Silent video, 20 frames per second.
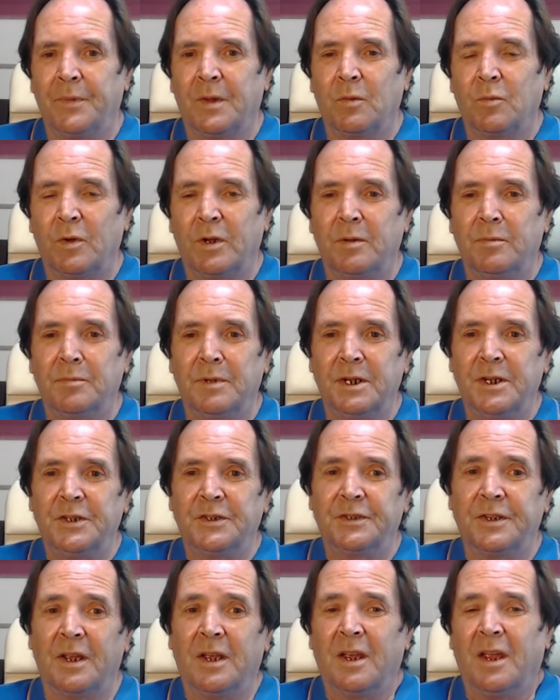What he means
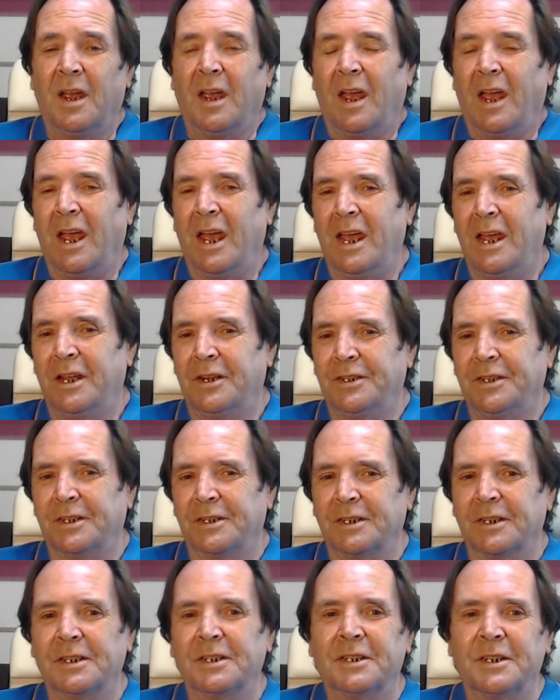is that
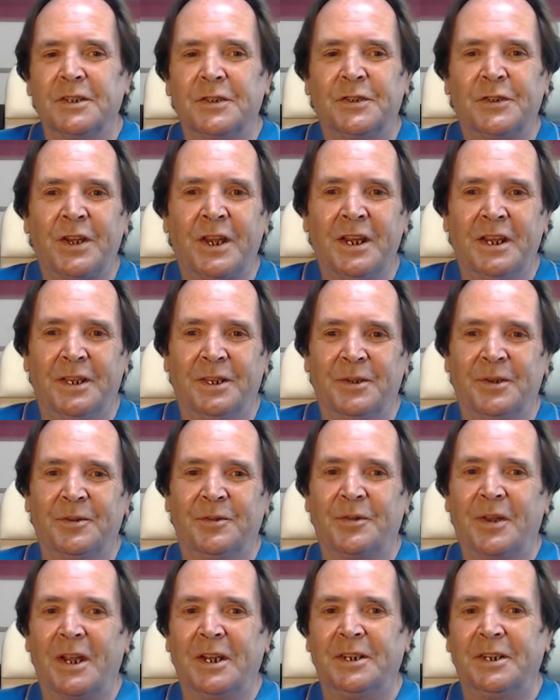Erdogan can see the
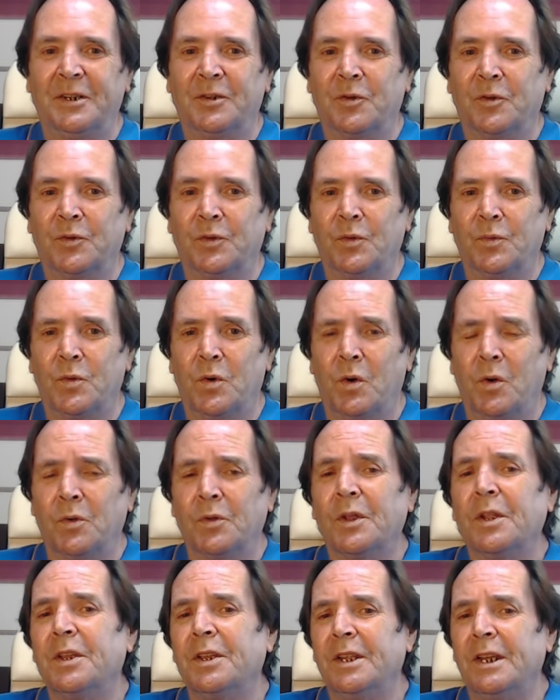writing on the wall
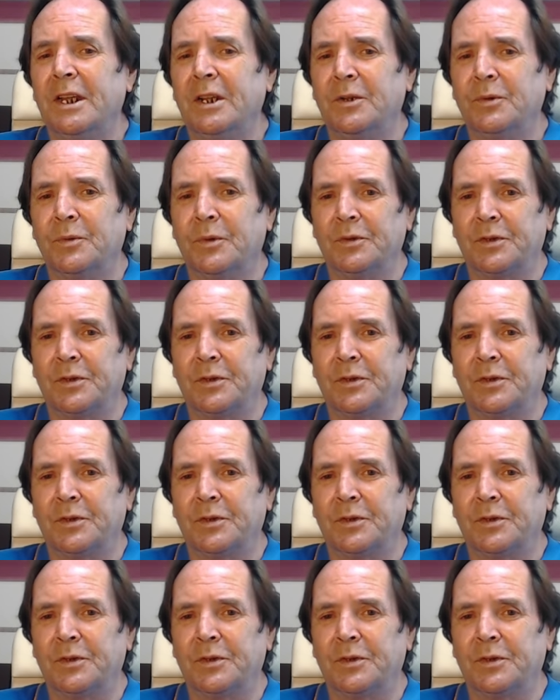that NATO